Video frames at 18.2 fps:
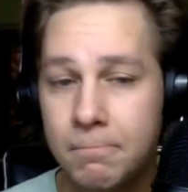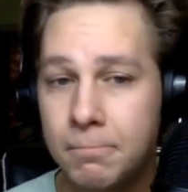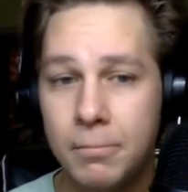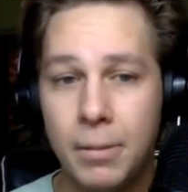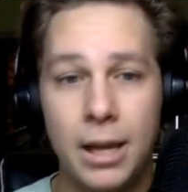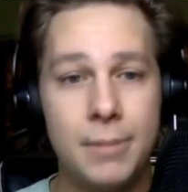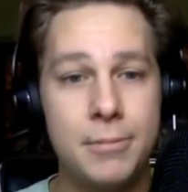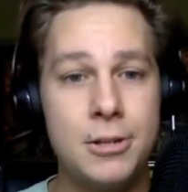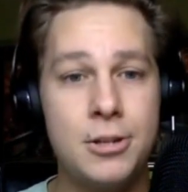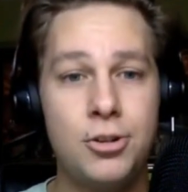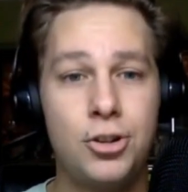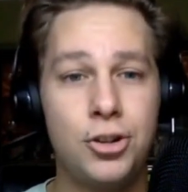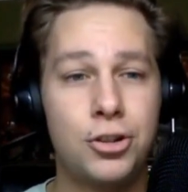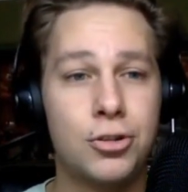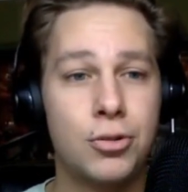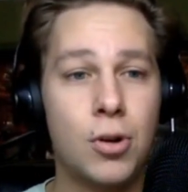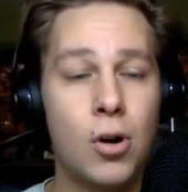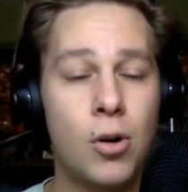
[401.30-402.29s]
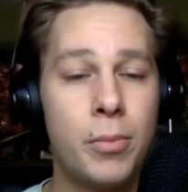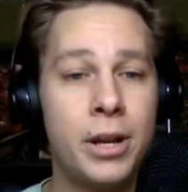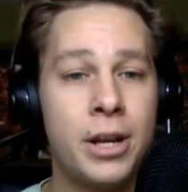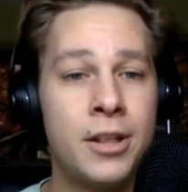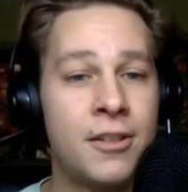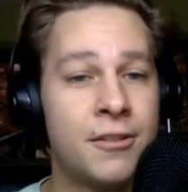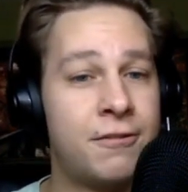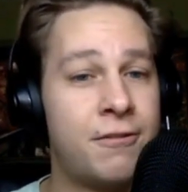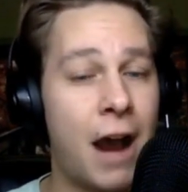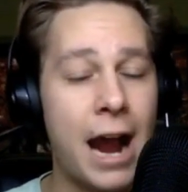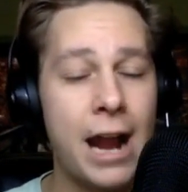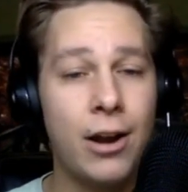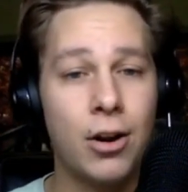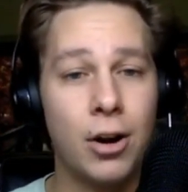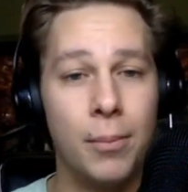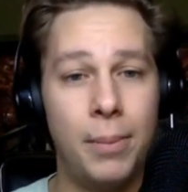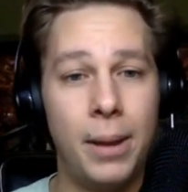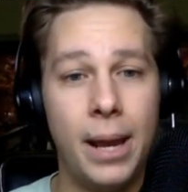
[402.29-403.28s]
maybe you just throw him into the
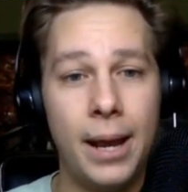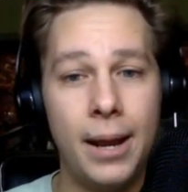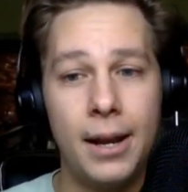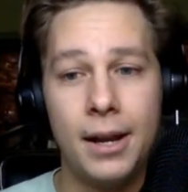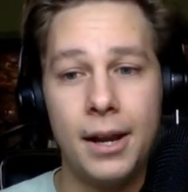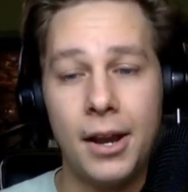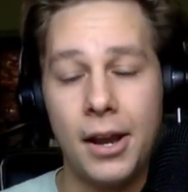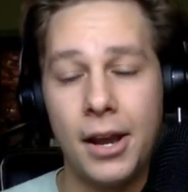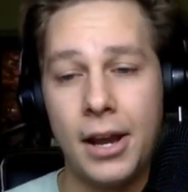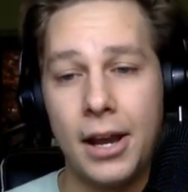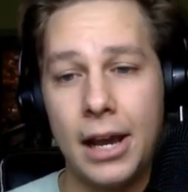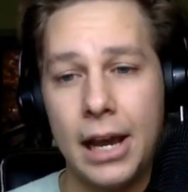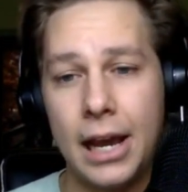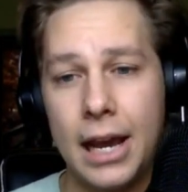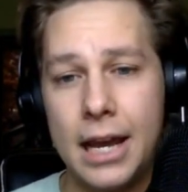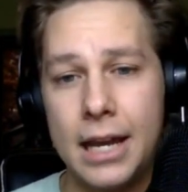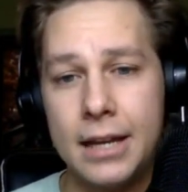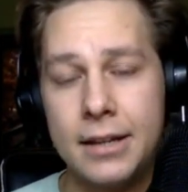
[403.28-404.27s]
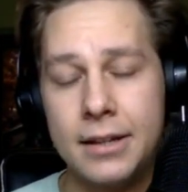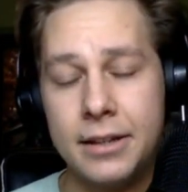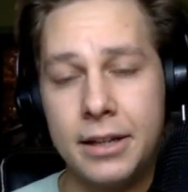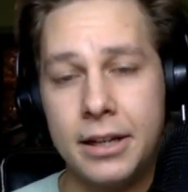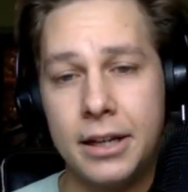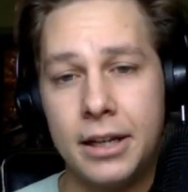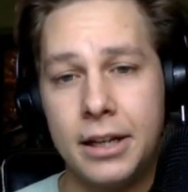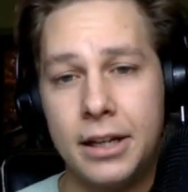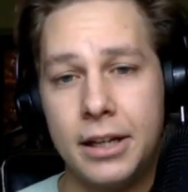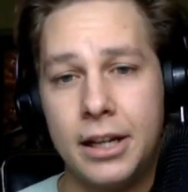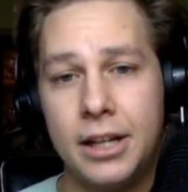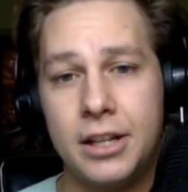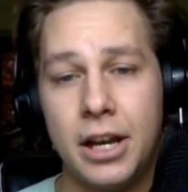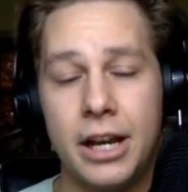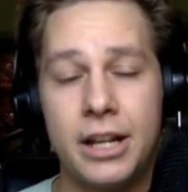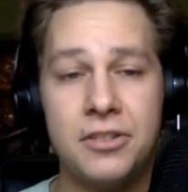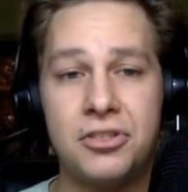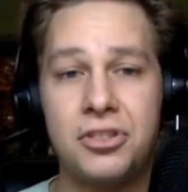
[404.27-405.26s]
fire a bit and
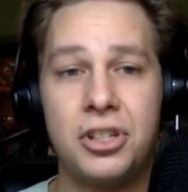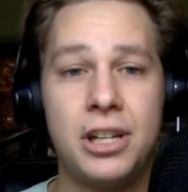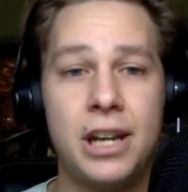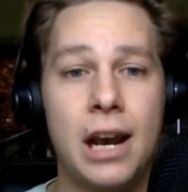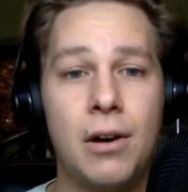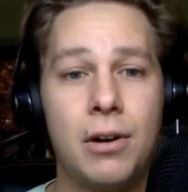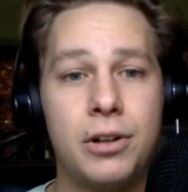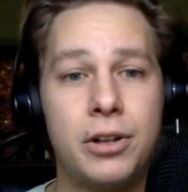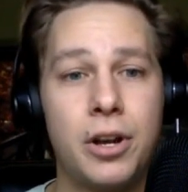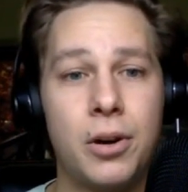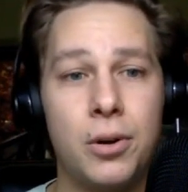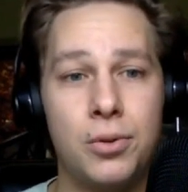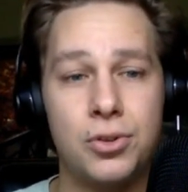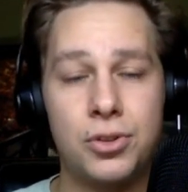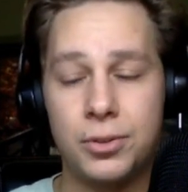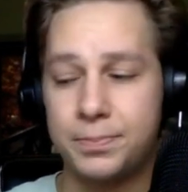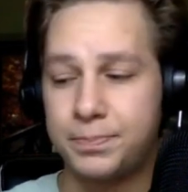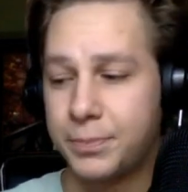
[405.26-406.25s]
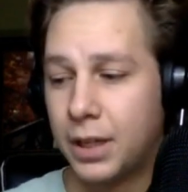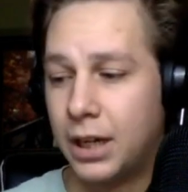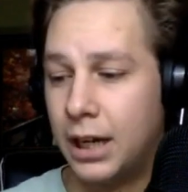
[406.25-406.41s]
see how it goes.